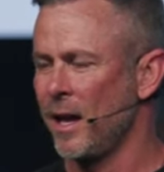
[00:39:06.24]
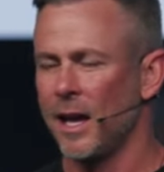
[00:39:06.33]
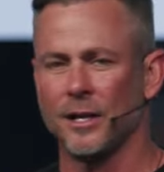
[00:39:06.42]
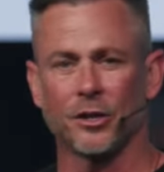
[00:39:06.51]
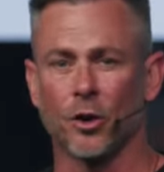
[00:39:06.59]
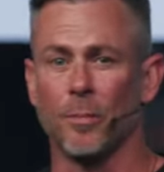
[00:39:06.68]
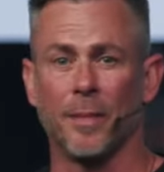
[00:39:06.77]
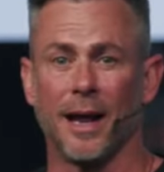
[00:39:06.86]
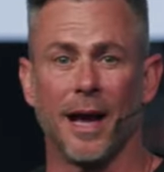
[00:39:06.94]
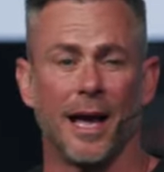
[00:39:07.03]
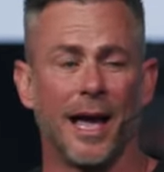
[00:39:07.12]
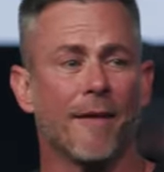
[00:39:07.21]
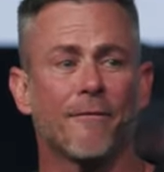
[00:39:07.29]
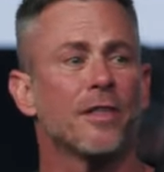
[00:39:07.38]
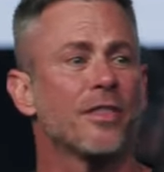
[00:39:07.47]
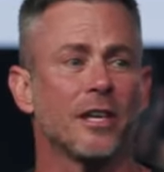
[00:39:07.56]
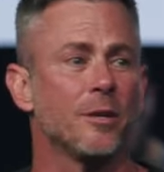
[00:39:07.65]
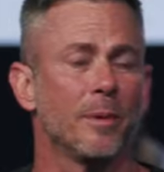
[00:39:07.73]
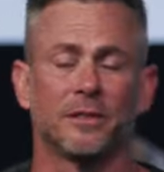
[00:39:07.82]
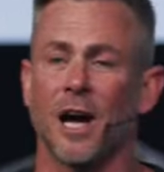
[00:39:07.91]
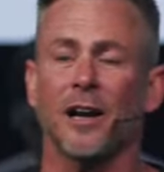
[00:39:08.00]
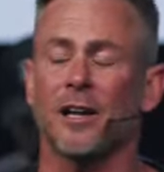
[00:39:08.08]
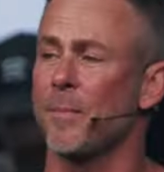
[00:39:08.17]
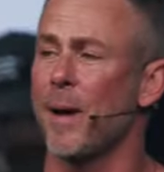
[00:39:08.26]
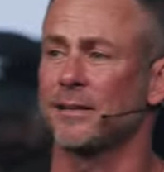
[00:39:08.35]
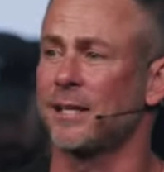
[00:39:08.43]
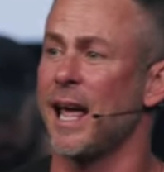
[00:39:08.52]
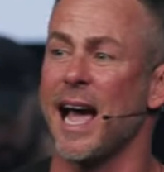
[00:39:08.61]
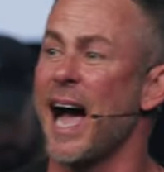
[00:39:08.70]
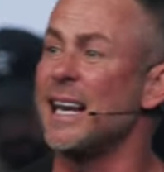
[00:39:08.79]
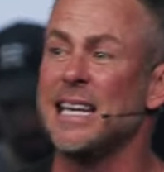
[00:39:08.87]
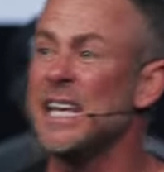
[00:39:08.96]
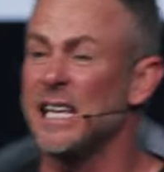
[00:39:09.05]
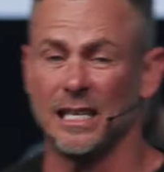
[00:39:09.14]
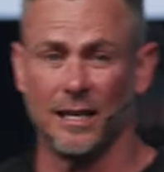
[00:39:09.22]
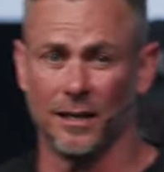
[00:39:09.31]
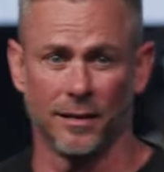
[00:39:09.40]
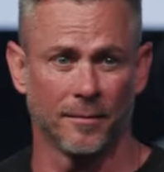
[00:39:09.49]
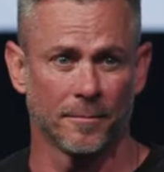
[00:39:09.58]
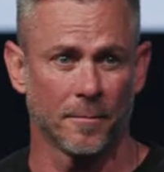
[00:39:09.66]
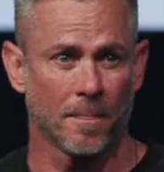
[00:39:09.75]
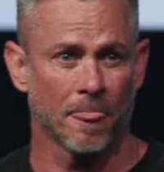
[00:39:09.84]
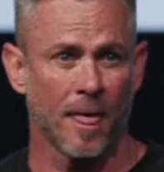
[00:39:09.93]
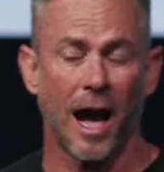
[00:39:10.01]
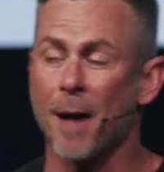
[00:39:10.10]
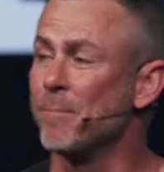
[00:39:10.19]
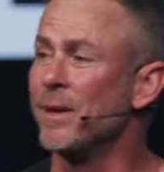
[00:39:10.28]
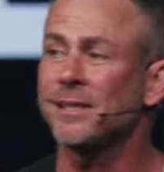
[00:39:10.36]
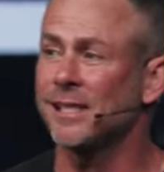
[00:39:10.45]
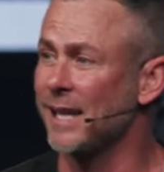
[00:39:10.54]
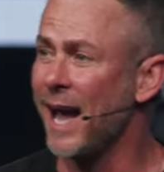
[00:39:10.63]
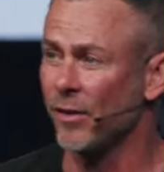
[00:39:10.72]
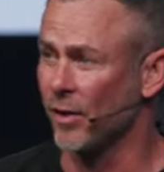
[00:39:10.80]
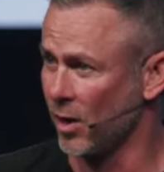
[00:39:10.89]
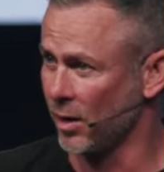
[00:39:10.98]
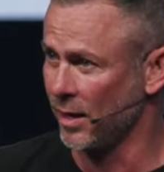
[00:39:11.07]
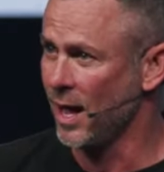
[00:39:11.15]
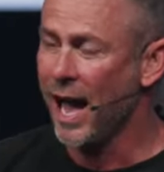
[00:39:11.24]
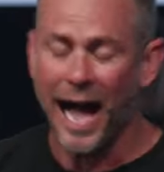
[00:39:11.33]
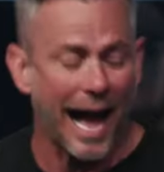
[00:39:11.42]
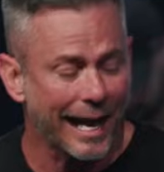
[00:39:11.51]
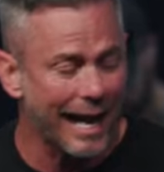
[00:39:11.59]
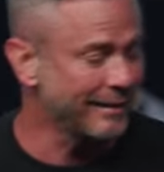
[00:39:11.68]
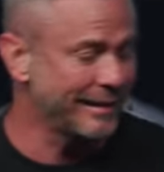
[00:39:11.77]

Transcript: And you're going, man, everything you've been talking about today, I'm missing out on. I gotta